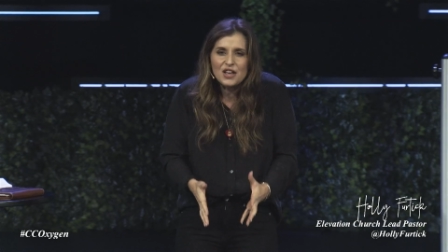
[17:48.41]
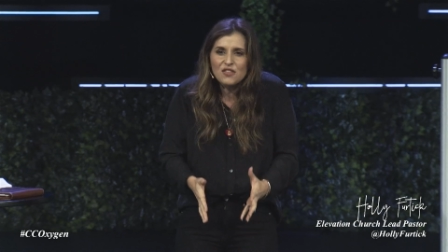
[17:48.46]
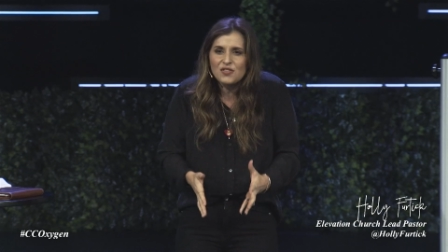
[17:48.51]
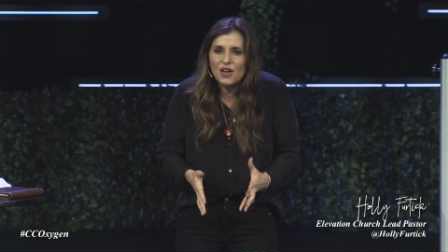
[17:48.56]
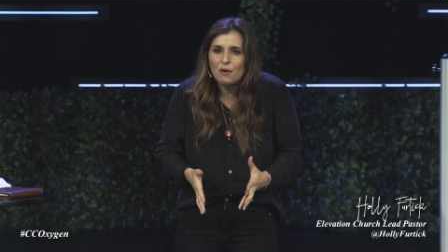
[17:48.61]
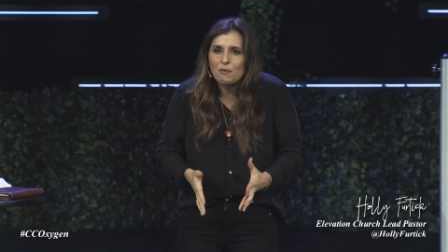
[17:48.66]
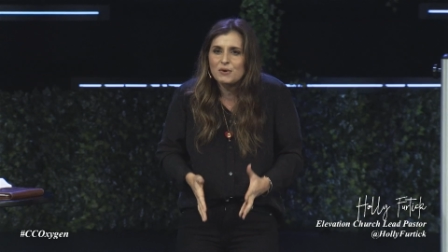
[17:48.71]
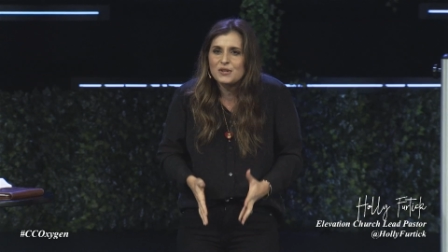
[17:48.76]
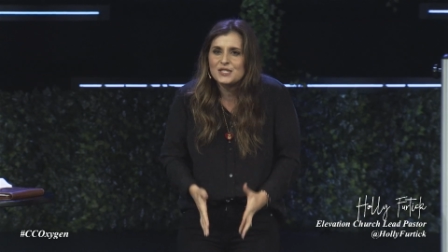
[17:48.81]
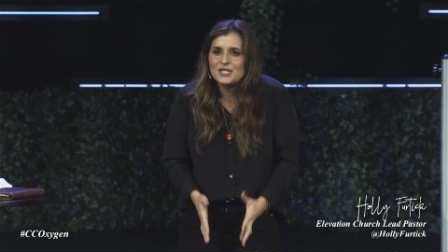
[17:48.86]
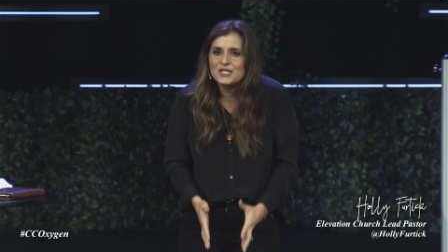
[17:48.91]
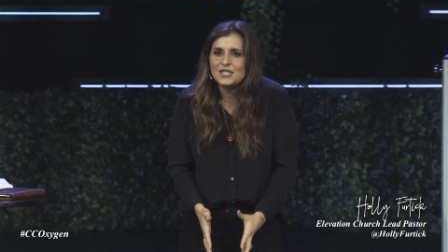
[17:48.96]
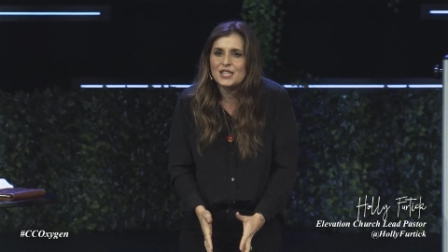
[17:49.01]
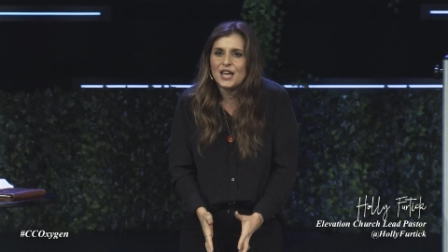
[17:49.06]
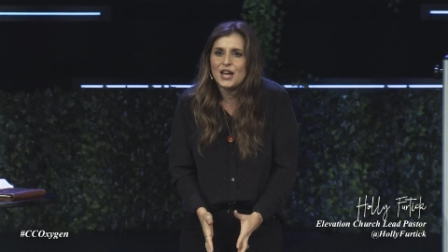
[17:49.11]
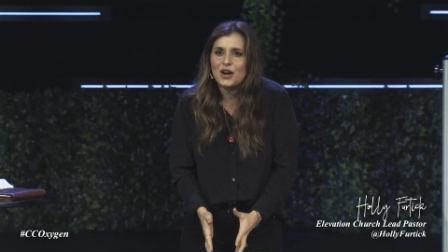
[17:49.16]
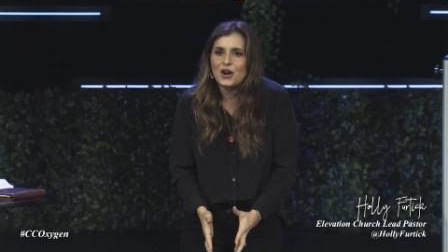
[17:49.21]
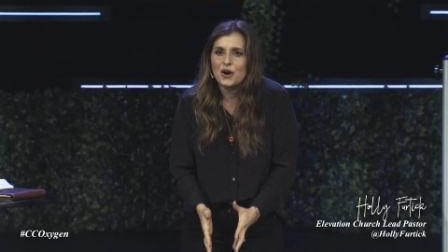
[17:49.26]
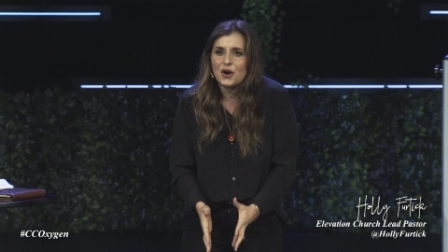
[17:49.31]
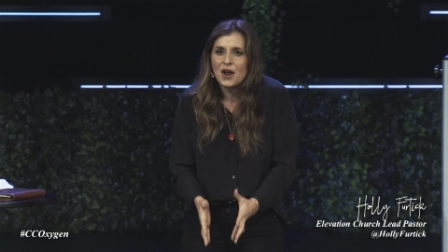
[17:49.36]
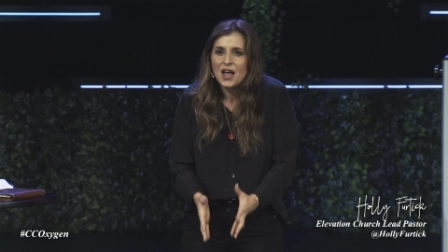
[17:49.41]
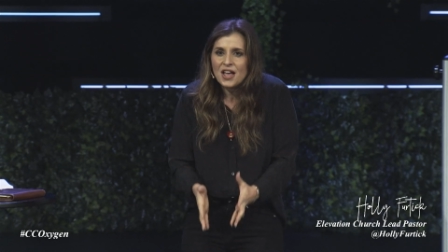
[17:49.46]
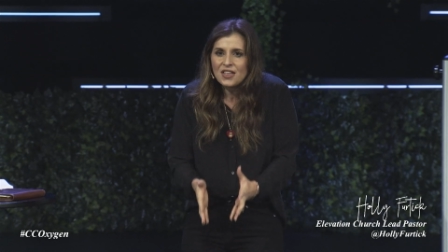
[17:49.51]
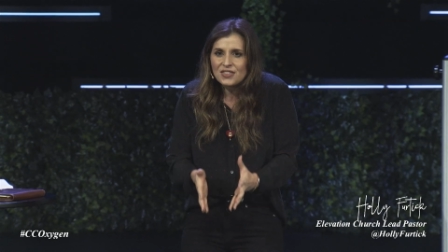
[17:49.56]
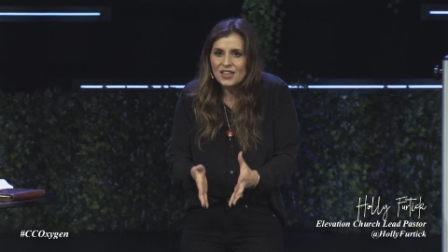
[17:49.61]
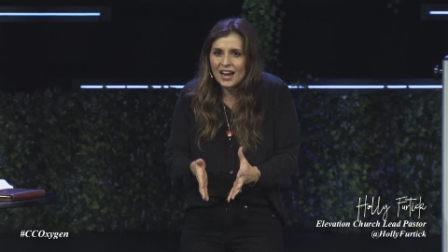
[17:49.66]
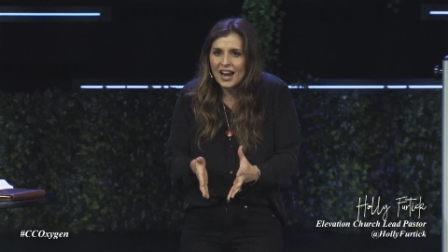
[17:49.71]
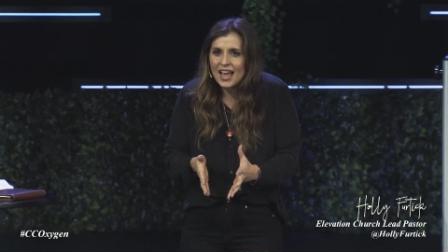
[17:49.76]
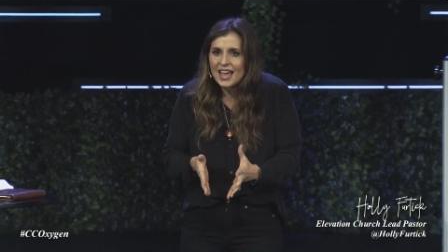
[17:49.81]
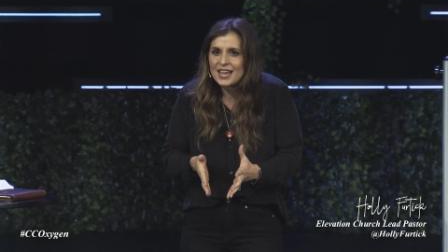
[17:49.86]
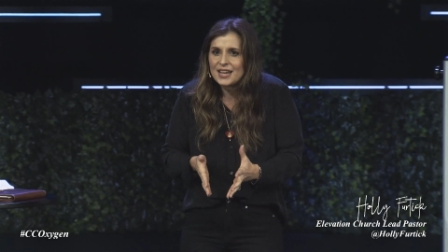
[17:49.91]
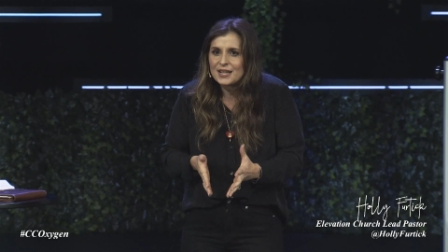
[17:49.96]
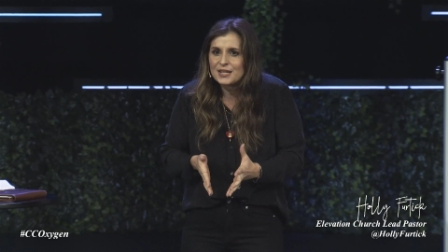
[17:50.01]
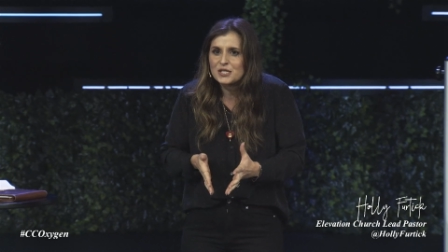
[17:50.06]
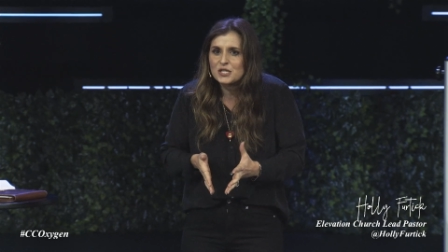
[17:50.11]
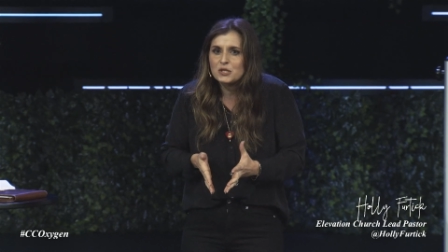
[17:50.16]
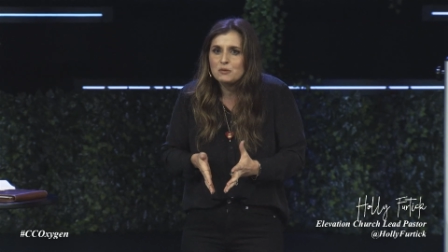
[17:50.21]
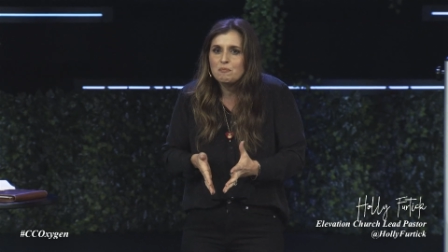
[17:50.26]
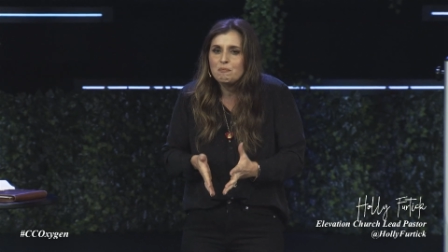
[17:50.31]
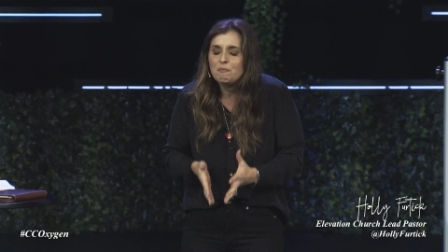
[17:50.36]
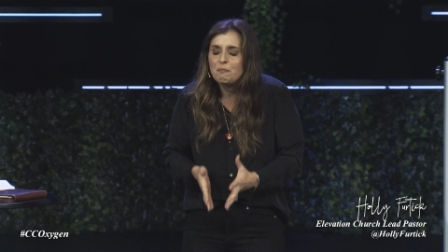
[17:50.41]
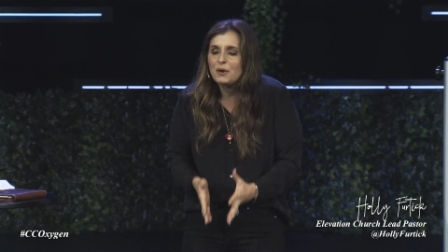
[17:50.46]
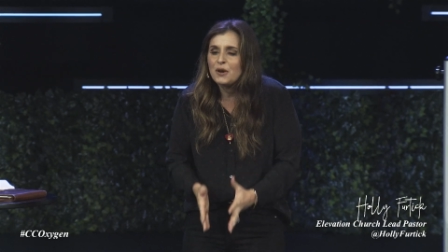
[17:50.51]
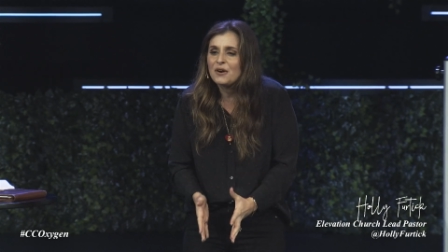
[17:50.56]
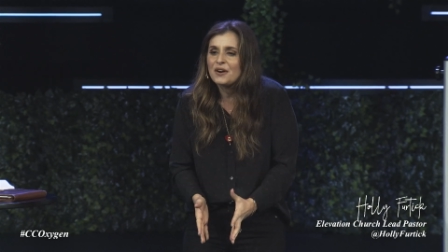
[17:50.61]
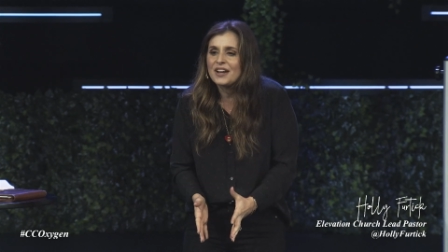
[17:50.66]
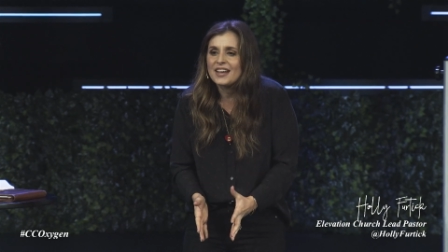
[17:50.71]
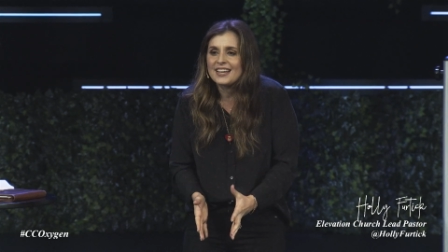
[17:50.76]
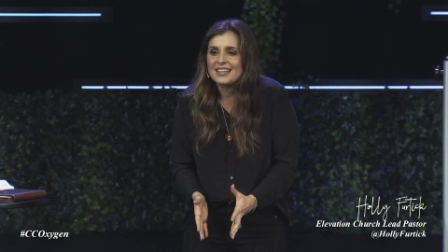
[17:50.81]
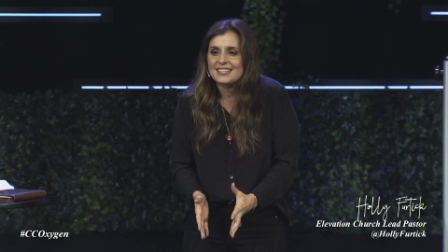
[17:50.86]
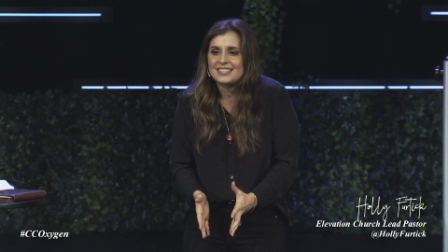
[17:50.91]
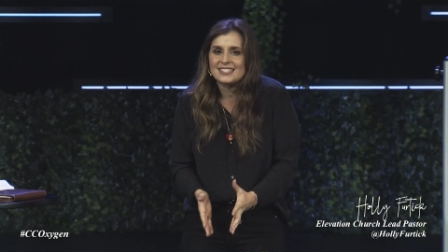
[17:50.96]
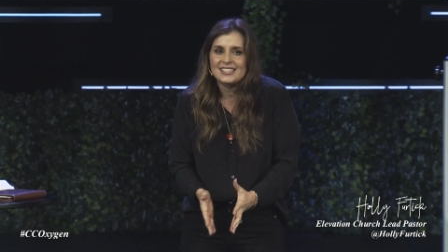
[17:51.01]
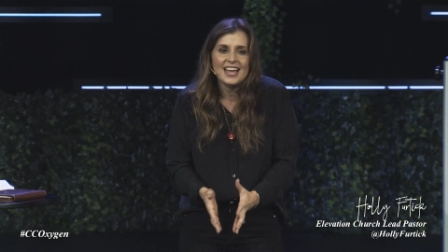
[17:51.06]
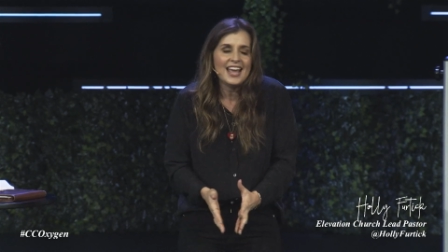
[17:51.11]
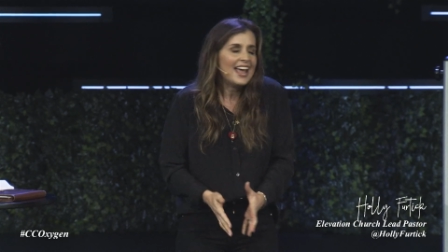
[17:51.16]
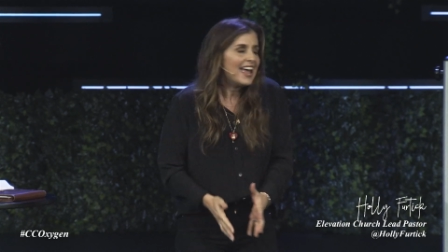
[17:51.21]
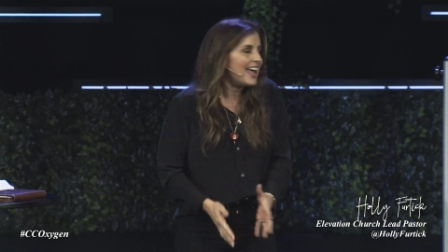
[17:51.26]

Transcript: that was there that I experienced